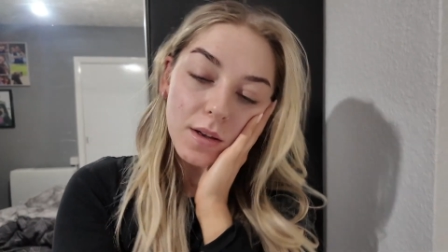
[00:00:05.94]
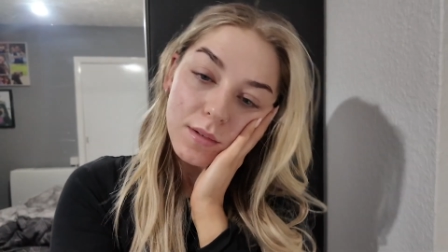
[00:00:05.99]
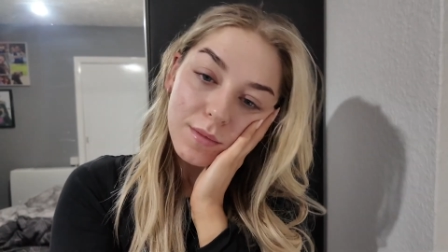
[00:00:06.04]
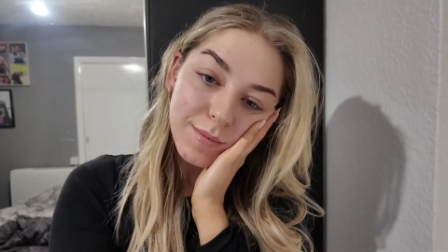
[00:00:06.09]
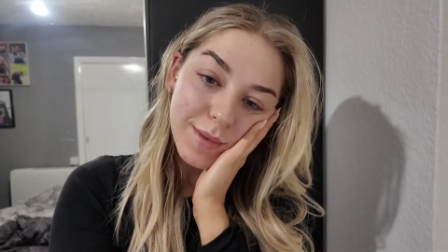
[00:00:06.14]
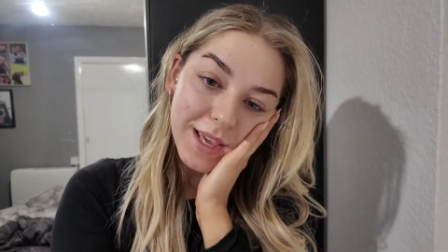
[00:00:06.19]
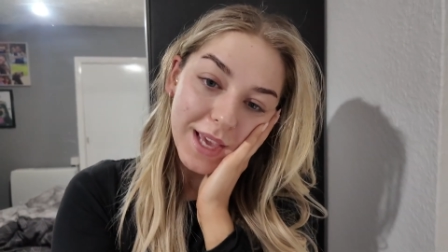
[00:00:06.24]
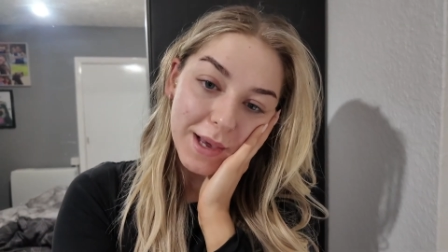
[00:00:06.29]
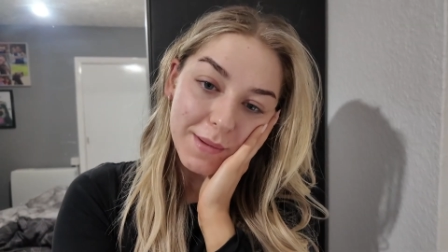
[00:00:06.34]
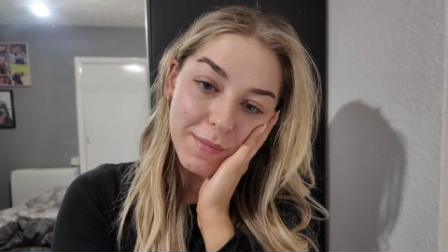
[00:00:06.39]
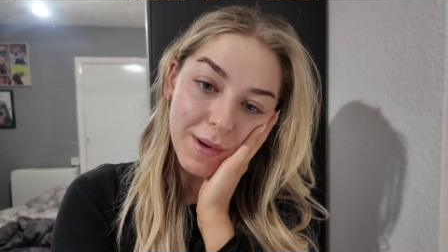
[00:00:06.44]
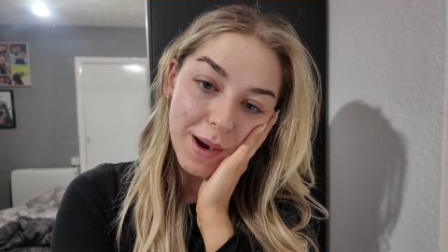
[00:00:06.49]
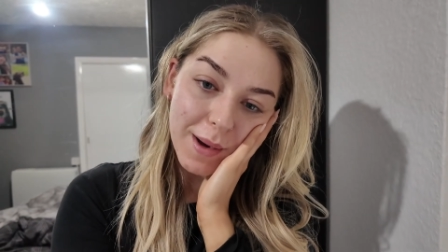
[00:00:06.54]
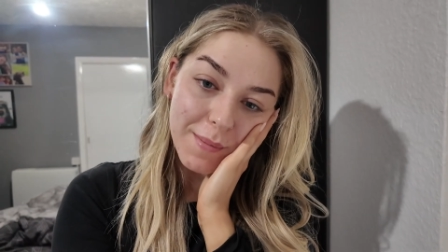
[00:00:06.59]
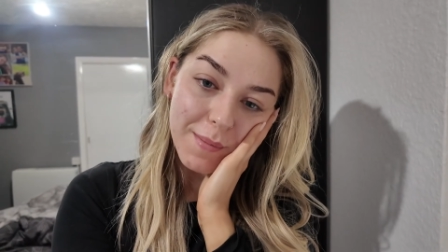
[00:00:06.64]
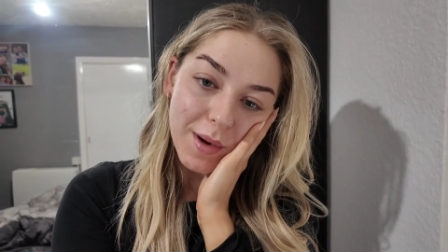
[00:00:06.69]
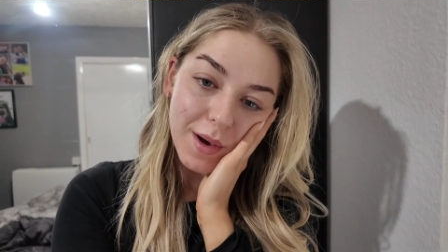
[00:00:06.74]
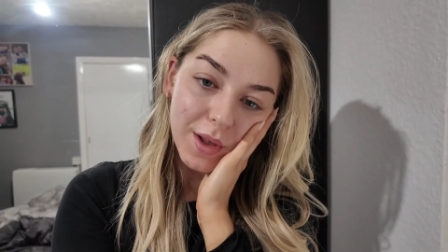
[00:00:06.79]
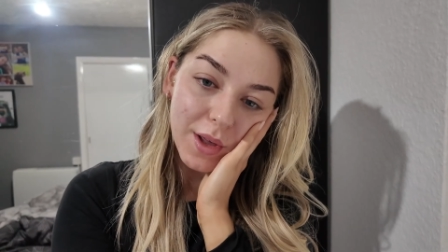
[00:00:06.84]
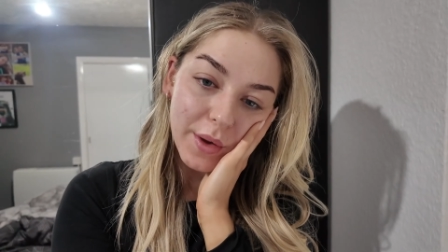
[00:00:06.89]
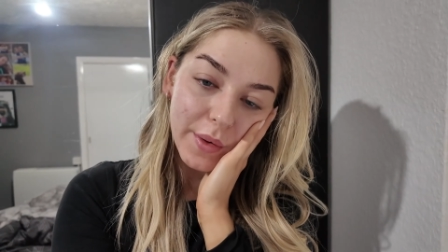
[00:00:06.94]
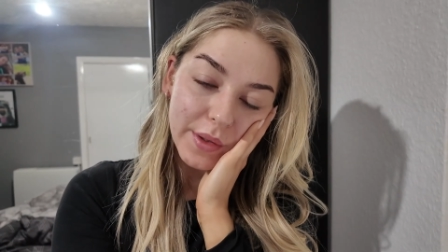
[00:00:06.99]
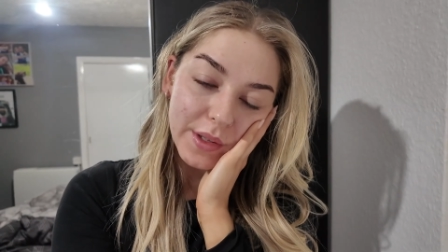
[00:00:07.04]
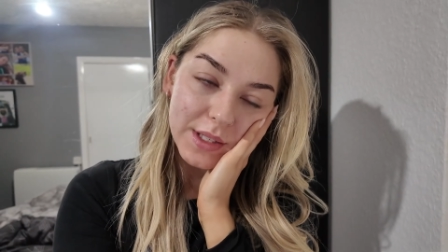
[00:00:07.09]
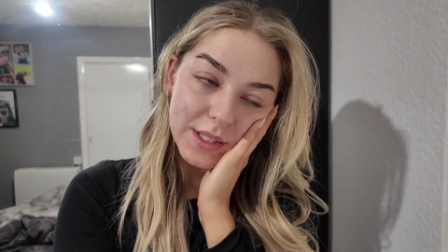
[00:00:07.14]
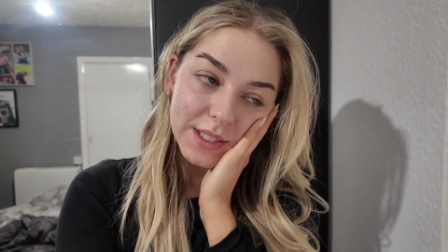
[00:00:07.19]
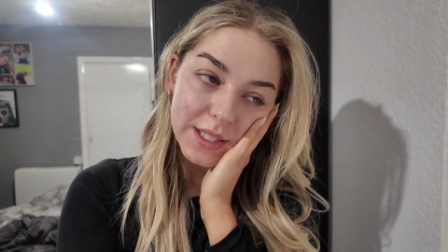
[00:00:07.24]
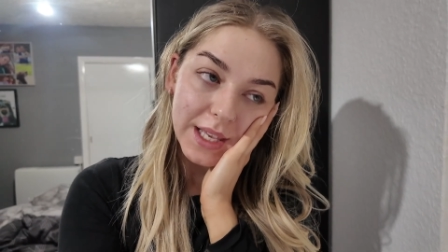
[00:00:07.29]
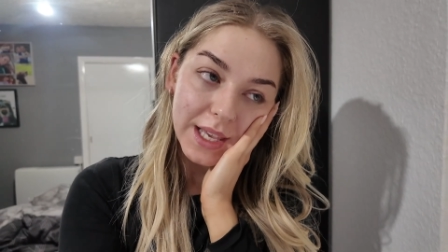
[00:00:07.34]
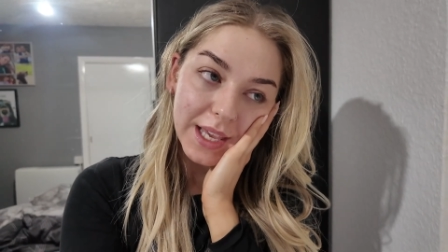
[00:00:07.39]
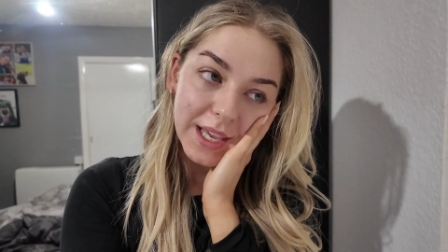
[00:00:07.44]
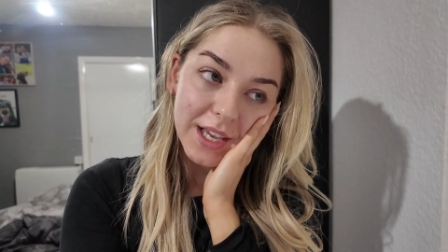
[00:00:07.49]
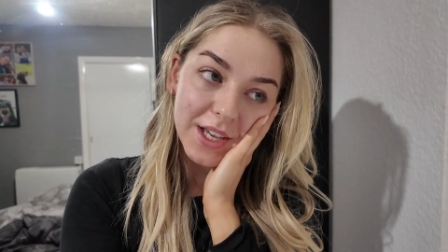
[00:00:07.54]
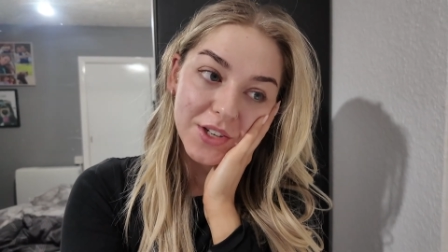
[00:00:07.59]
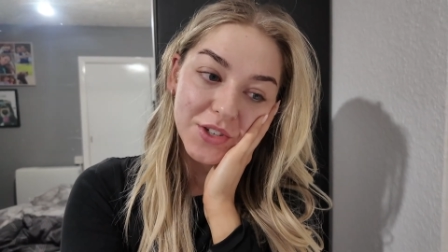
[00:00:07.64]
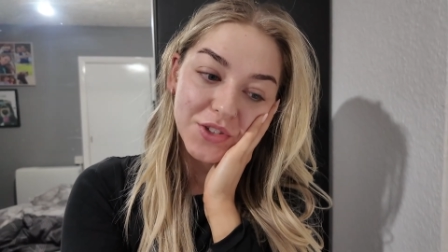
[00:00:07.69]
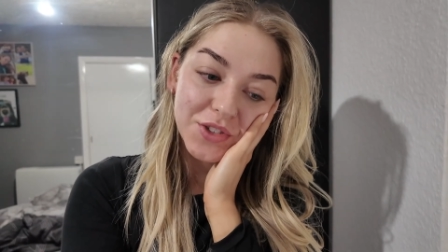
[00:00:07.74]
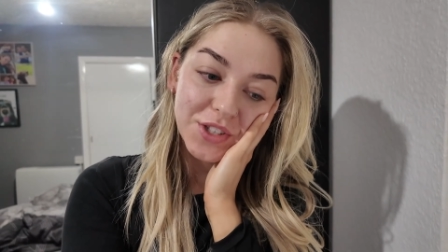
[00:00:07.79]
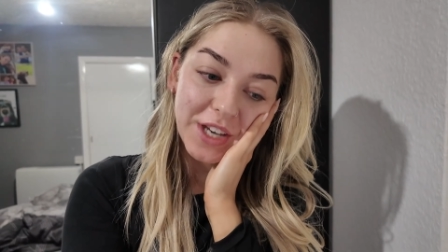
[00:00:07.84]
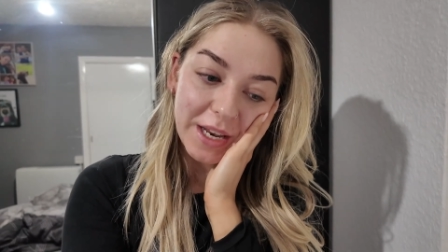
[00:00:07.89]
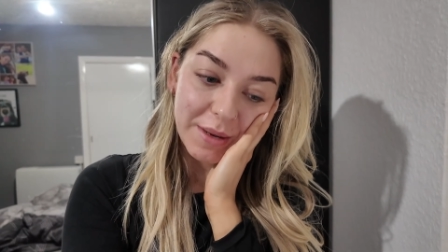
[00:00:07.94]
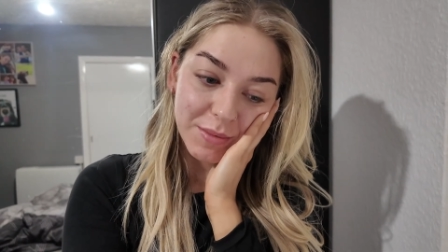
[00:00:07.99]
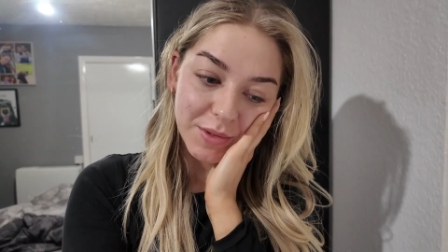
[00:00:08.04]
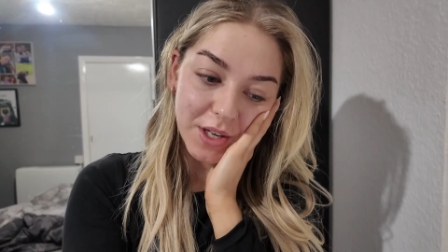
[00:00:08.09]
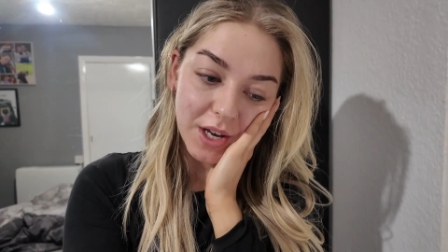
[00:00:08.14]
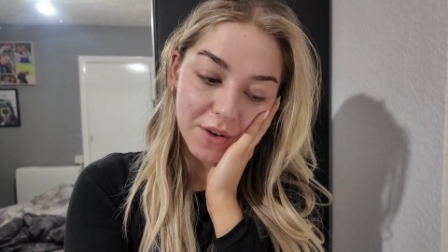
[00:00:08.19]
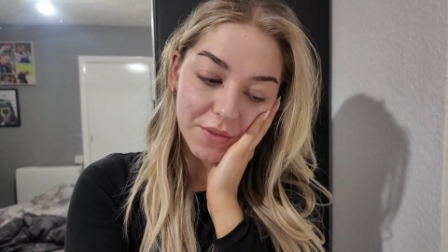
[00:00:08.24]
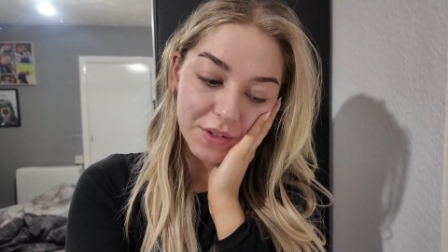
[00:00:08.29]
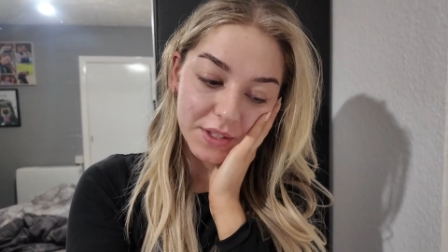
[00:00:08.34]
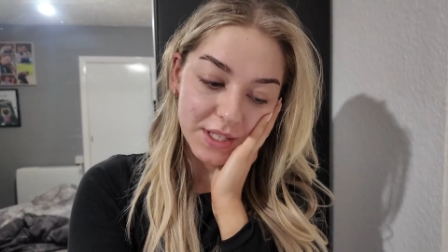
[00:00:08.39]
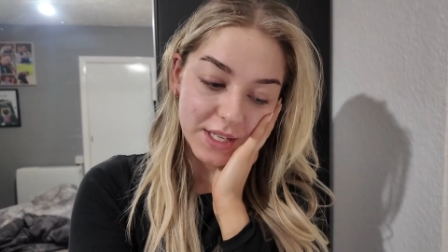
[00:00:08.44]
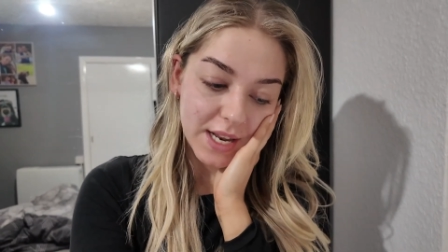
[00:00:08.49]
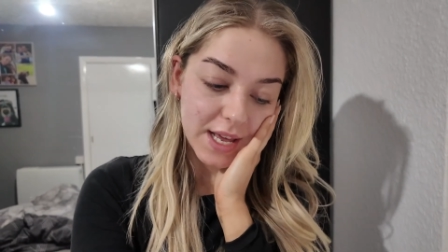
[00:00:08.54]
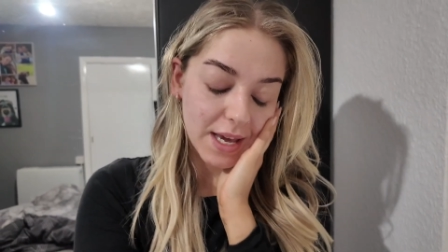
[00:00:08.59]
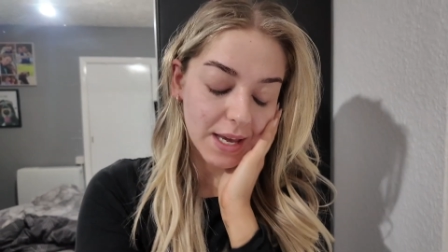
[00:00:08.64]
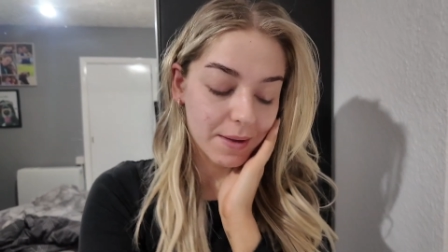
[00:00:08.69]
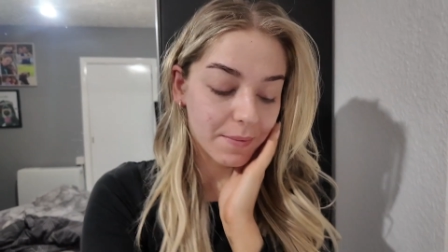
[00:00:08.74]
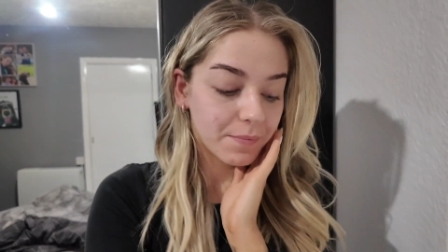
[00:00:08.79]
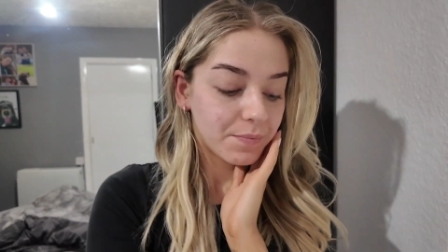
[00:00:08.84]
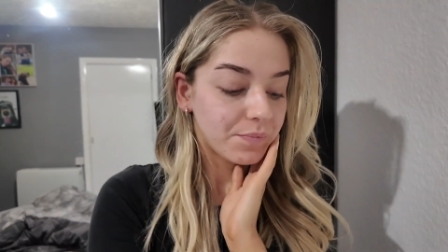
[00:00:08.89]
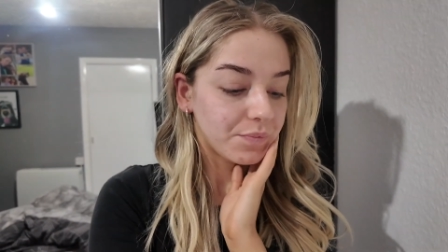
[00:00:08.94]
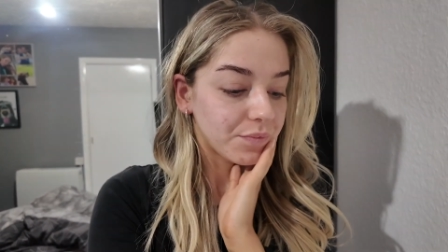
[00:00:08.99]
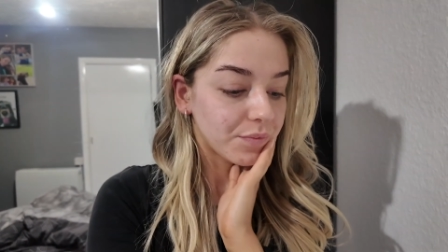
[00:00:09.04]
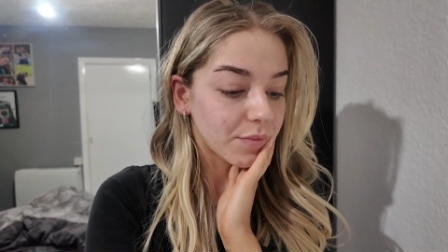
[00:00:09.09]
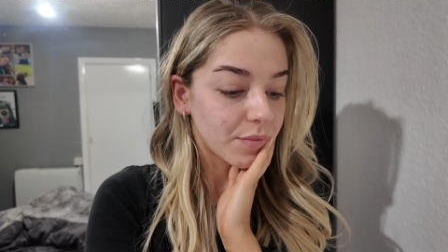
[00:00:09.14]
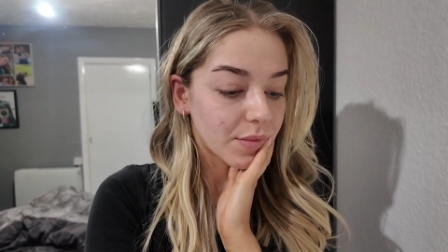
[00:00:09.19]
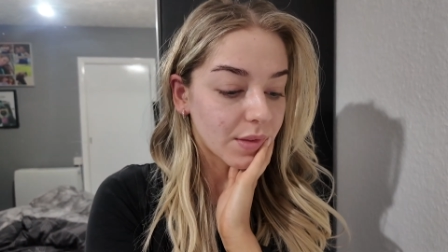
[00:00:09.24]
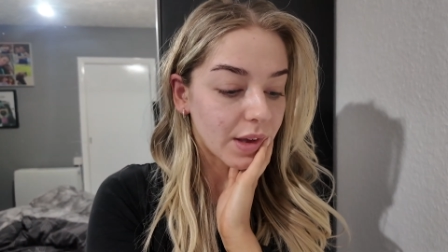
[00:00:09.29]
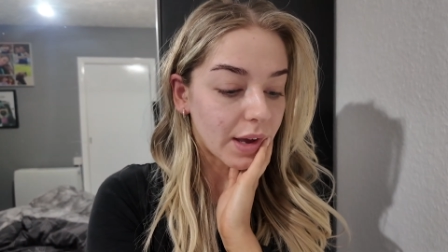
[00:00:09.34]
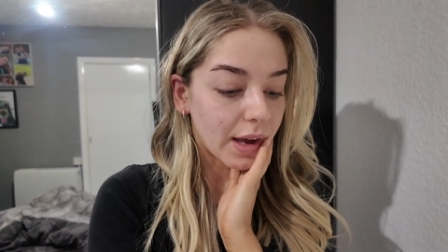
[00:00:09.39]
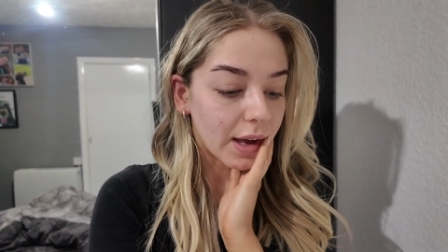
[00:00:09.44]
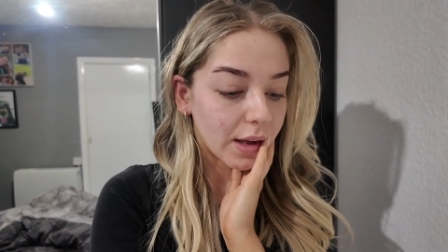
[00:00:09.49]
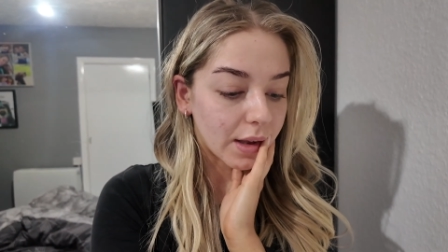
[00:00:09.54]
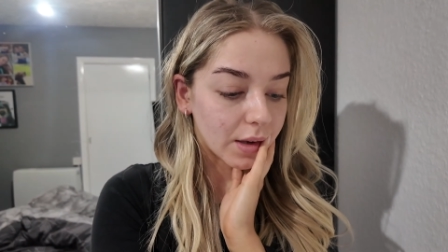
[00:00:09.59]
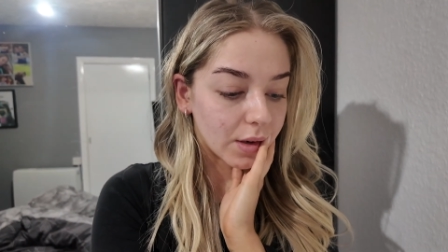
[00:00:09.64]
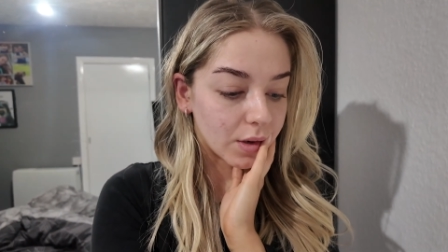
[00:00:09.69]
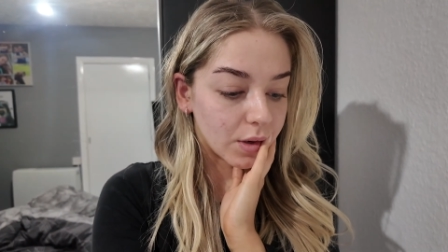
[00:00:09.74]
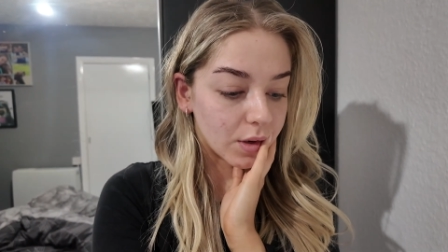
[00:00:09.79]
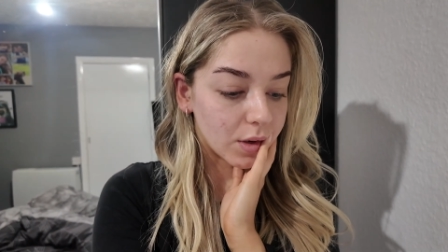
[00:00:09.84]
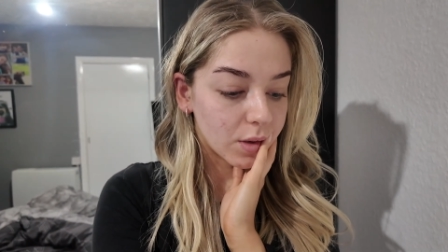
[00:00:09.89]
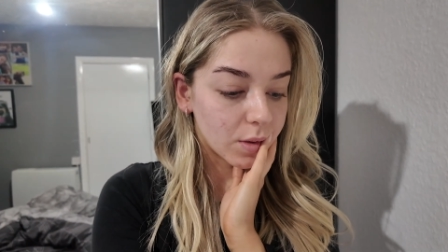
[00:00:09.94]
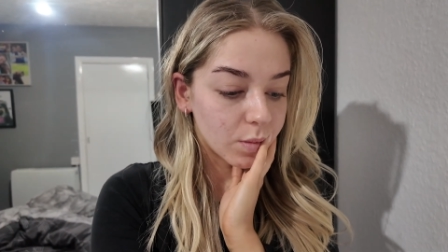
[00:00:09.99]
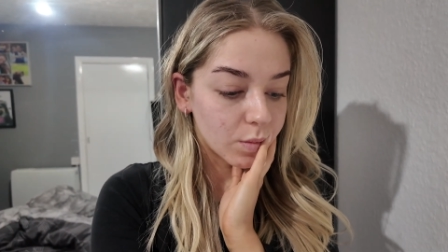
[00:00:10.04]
Me and Mum are going to see James Arthur today, and